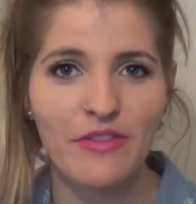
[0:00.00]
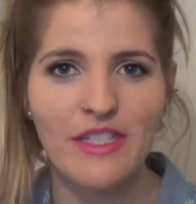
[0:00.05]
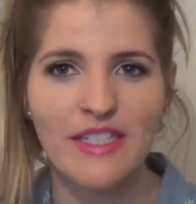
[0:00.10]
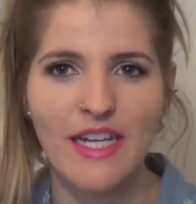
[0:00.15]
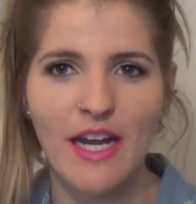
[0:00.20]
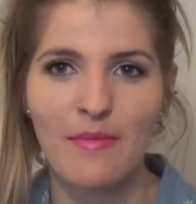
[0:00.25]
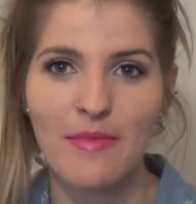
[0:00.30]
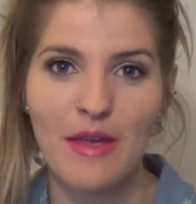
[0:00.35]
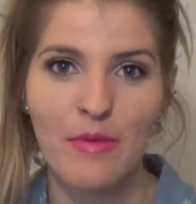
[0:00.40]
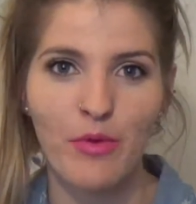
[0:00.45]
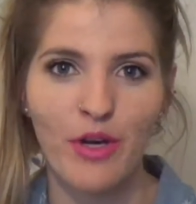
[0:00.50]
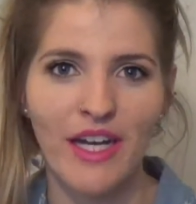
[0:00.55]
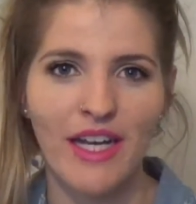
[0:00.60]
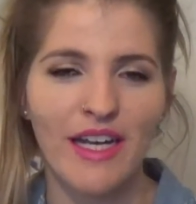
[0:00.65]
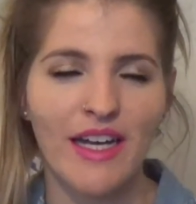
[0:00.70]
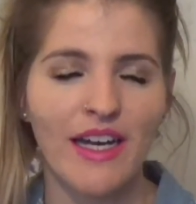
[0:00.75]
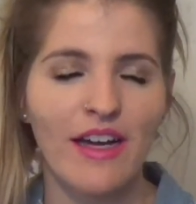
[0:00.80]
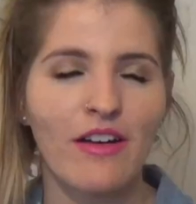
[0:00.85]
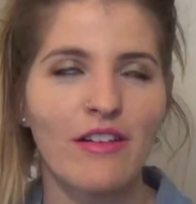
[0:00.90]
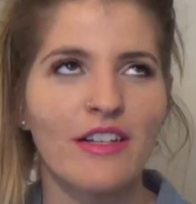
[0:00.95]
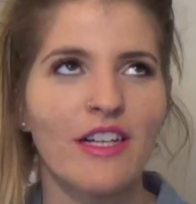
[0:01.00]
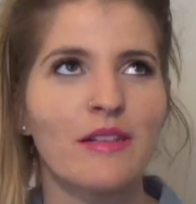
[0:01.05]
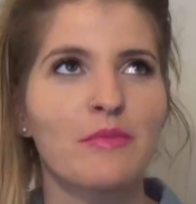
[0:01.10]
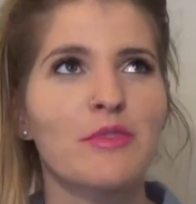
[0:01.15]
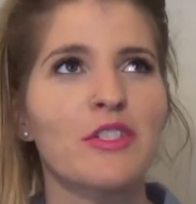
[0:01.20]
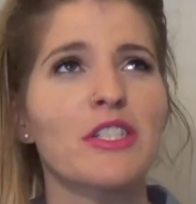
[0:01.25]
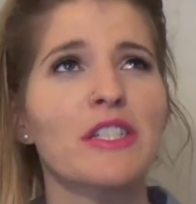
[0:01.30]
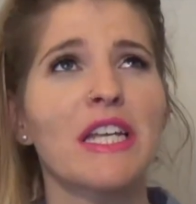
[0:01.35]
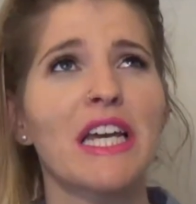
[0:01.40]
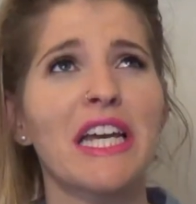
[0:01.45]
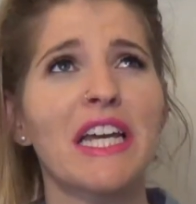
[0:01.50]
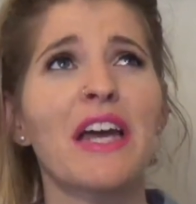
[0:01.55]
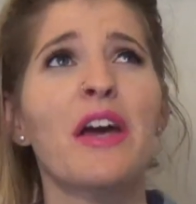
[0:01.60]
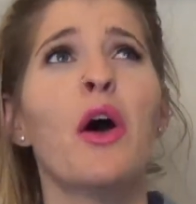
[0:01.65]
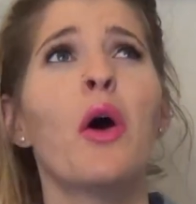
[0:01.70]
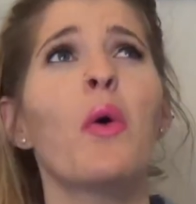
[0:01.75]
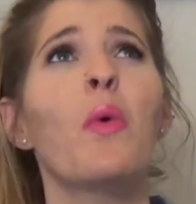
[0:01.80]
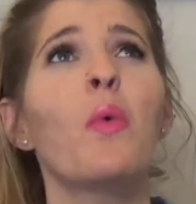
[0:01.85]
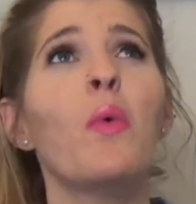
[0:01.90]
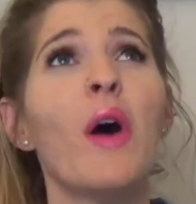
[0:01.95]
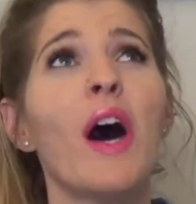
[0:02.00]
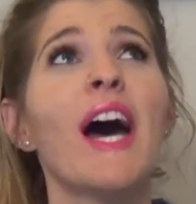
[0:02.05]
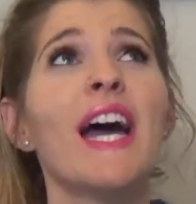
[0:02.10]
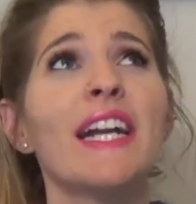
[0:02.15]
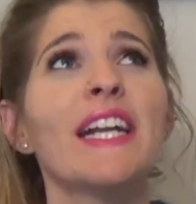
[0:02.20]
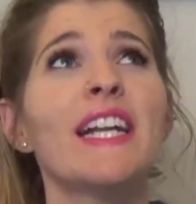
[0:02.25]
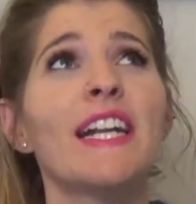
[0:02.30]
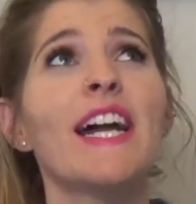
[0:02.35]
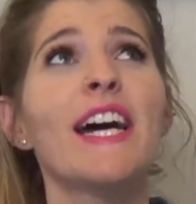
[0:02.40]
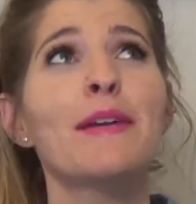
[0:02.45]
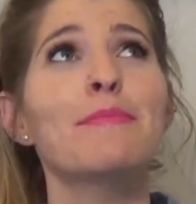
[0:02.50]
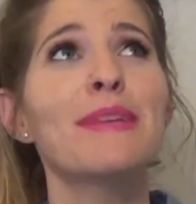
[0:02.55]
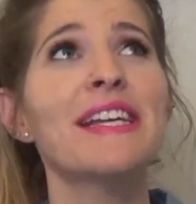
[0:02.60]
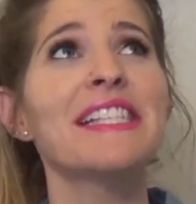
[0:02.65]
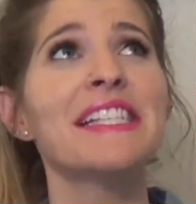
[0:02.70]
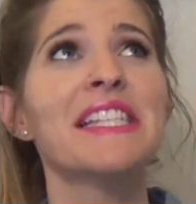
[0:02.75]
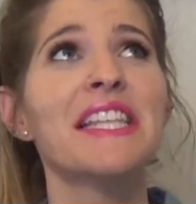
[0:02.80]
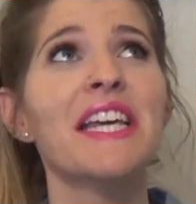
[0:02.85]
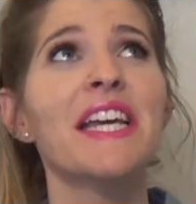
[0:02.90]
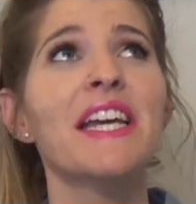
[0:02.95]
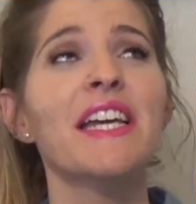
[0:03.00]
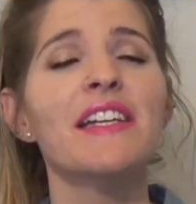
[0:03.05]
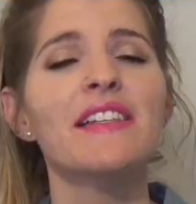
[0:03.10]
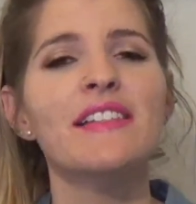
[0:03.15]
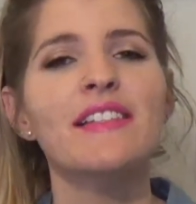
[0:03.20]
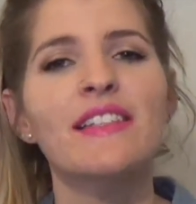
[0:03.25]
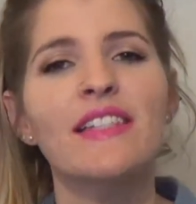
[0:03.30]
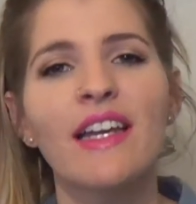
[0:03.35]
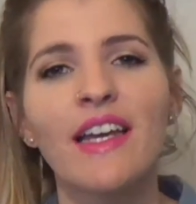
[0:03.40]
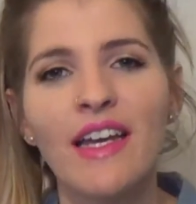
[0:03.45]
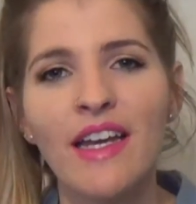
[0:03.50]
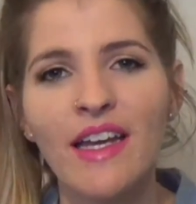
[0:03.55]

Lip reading: time they bring it out, and I'm just like, why did I miss this?